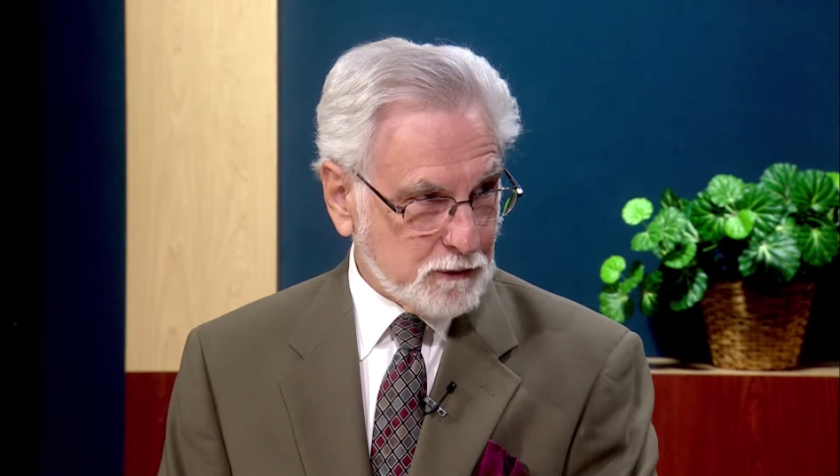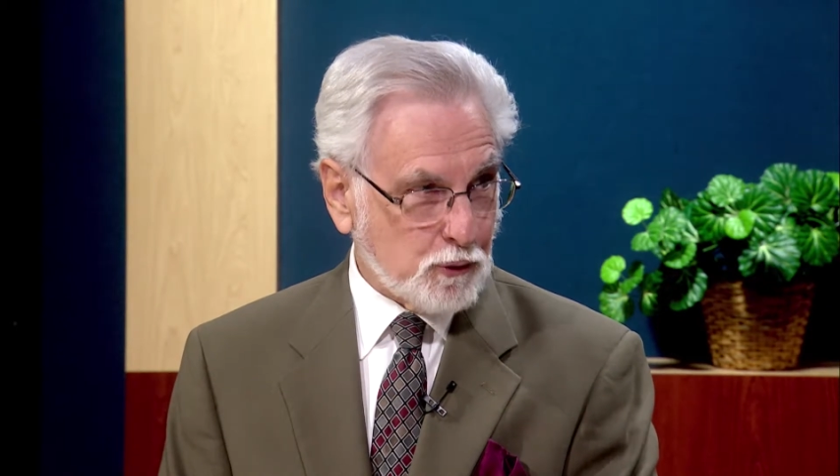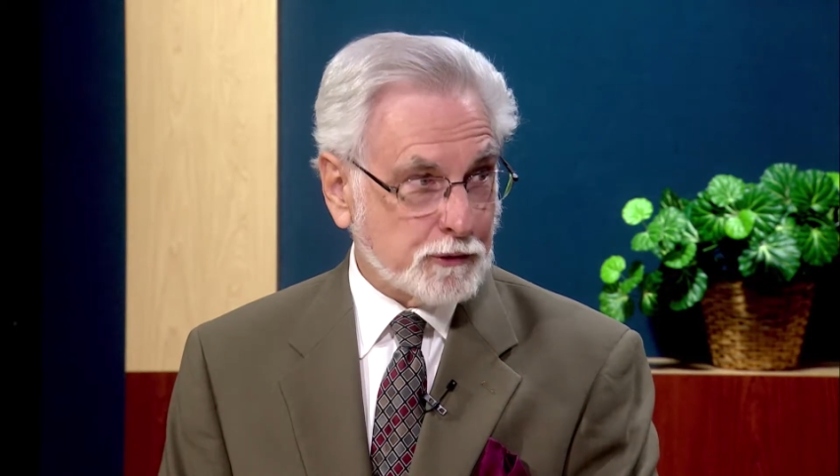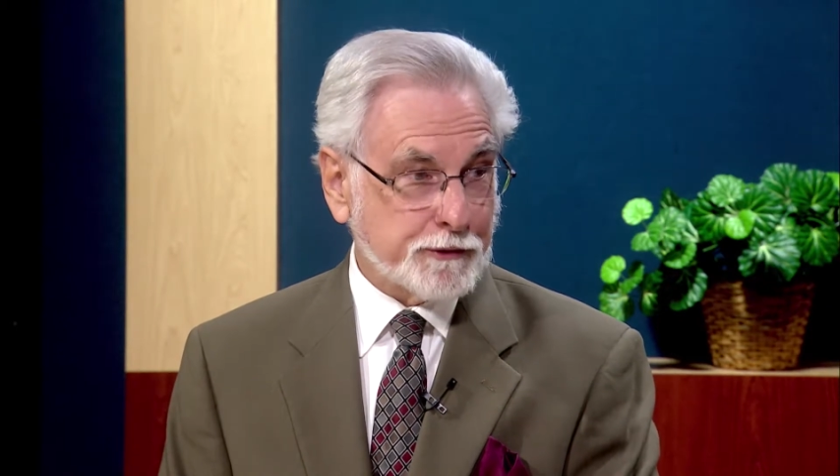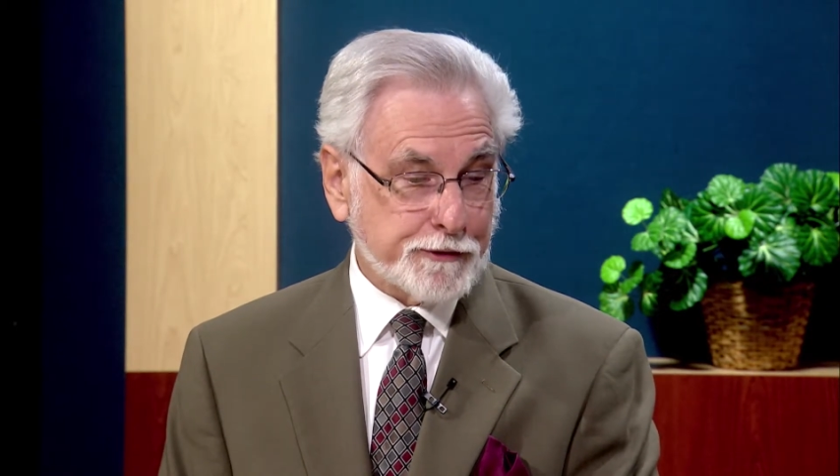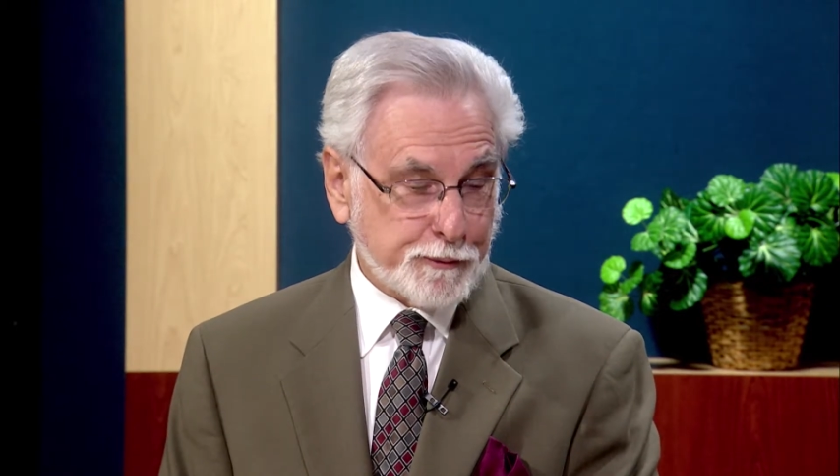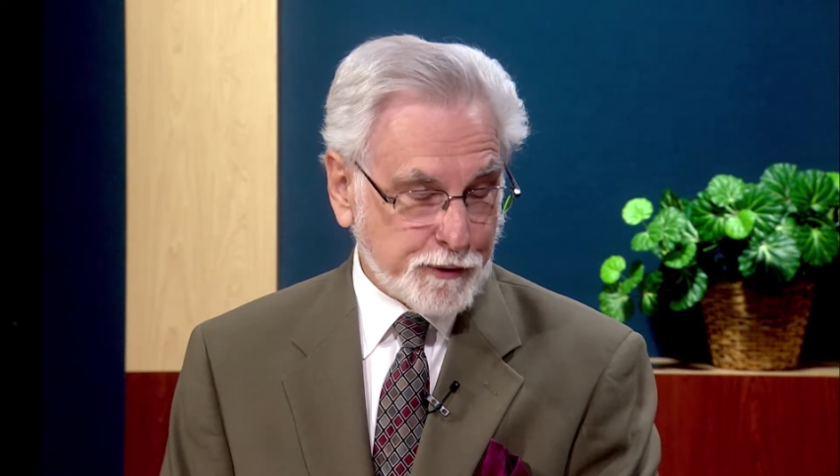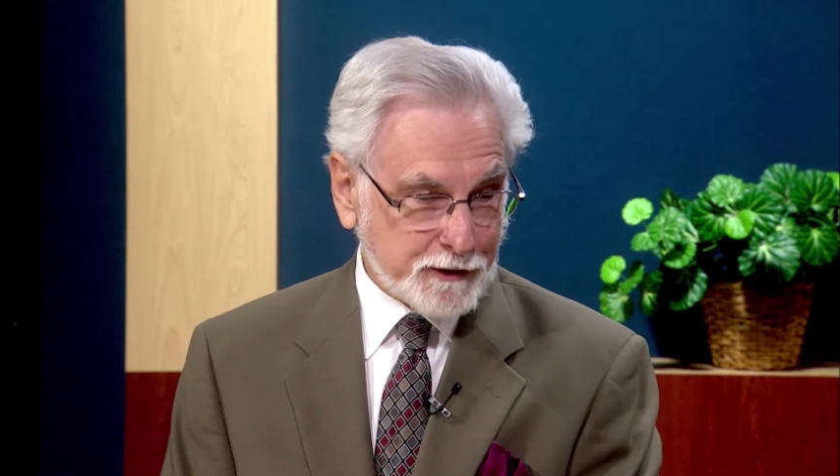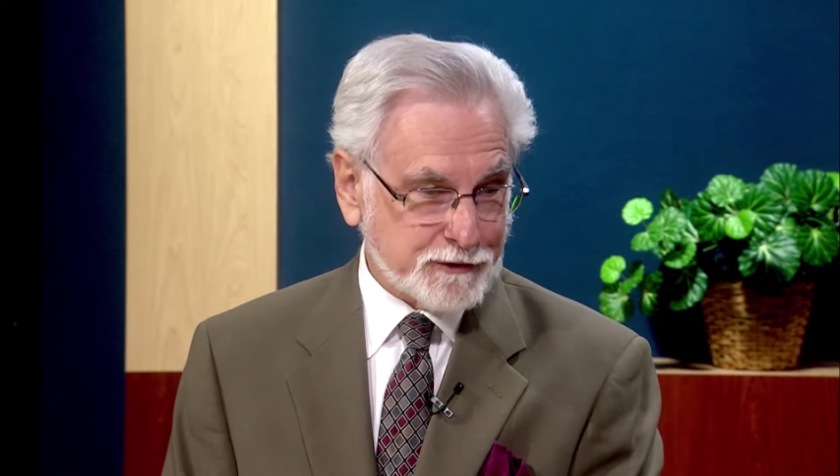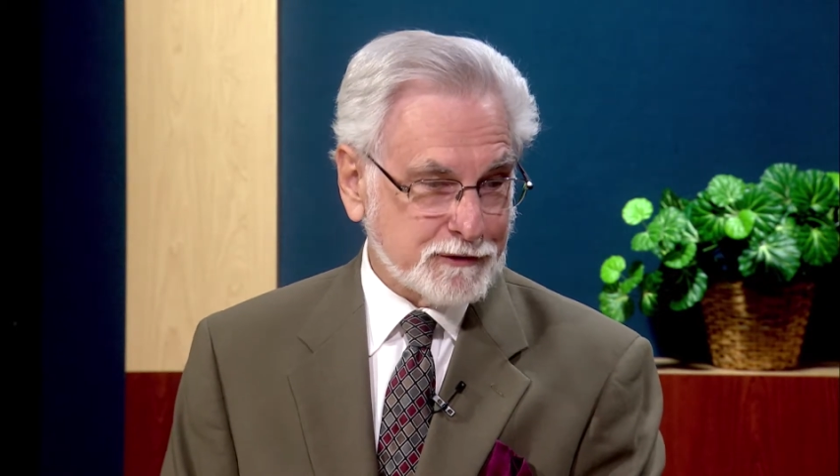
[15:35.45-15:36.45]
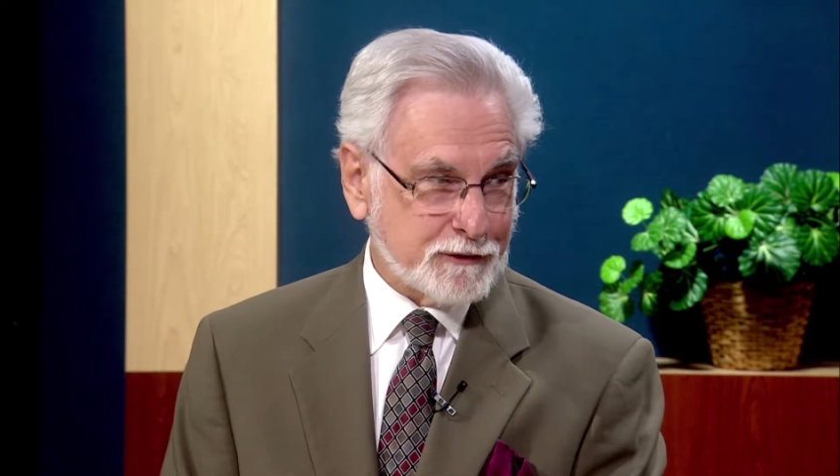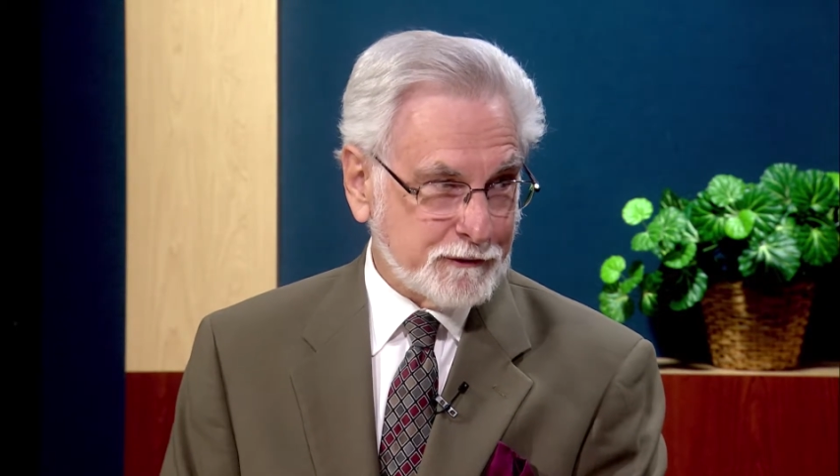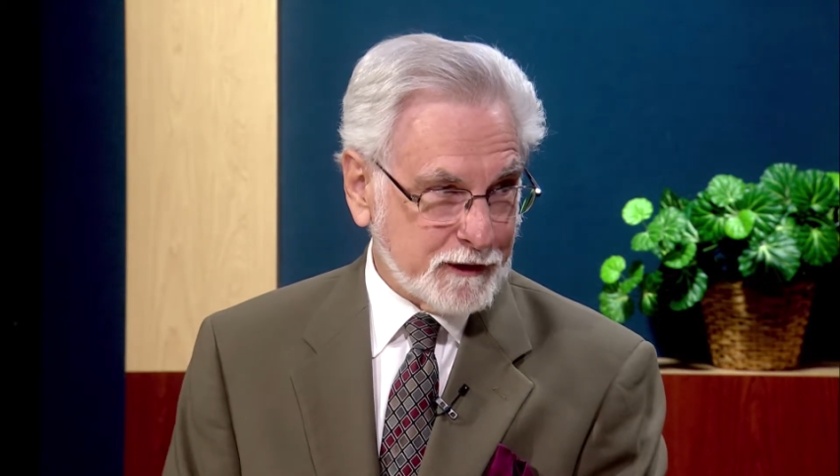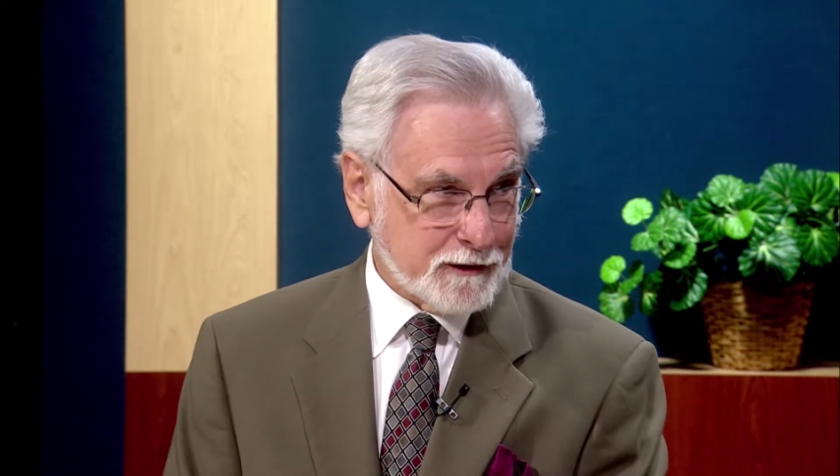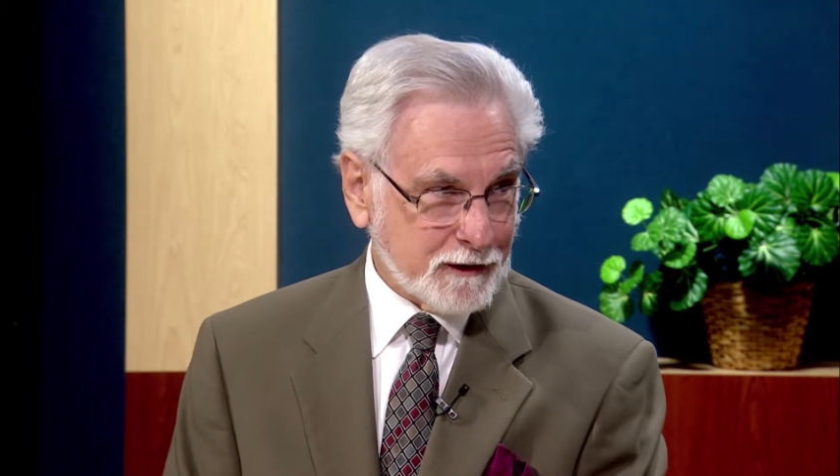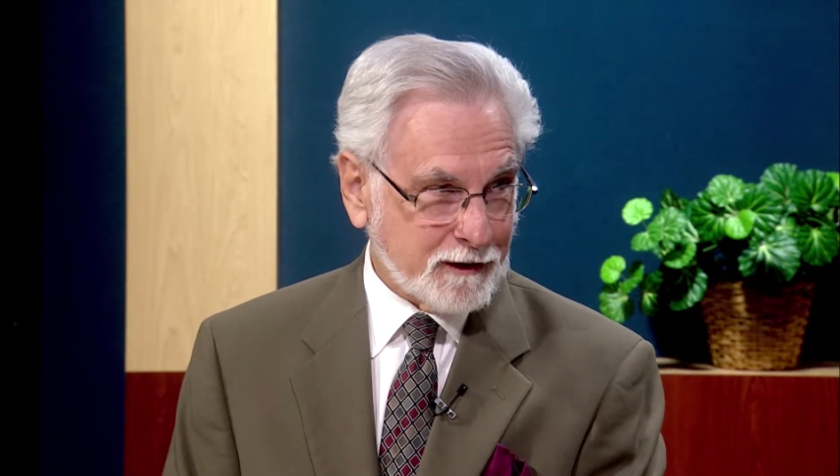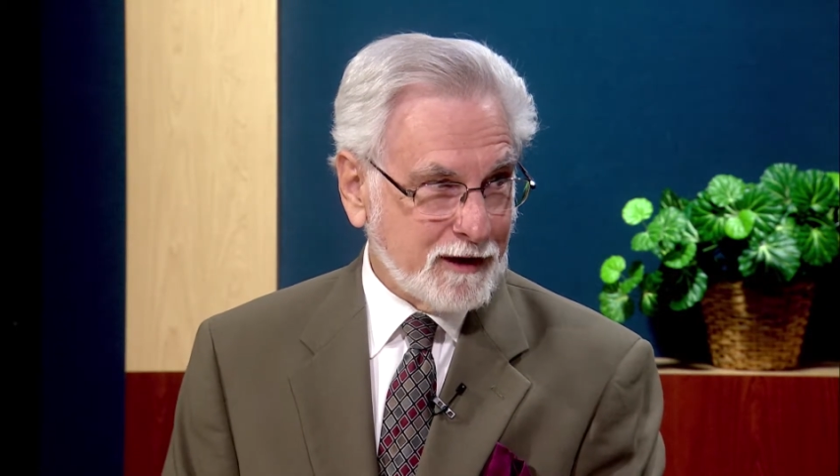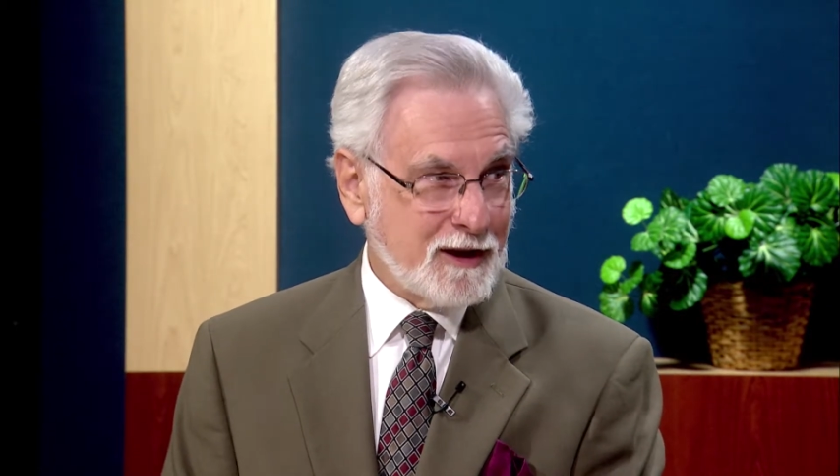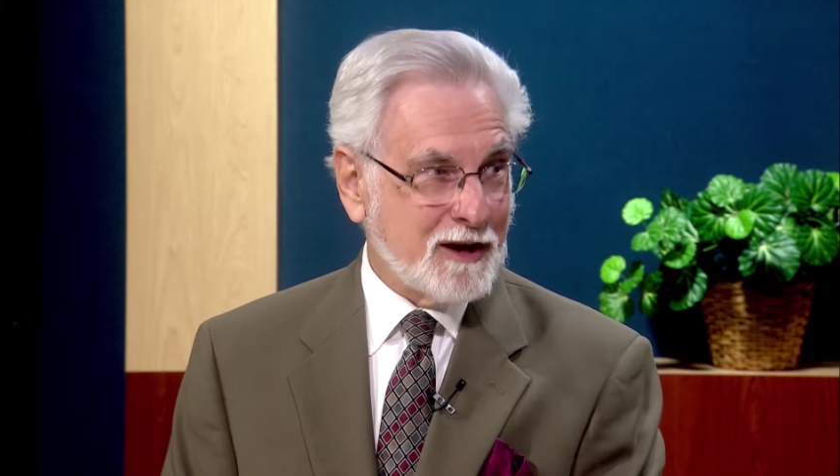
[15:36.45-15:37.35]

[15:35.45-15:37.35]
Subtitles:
or are in the process of failing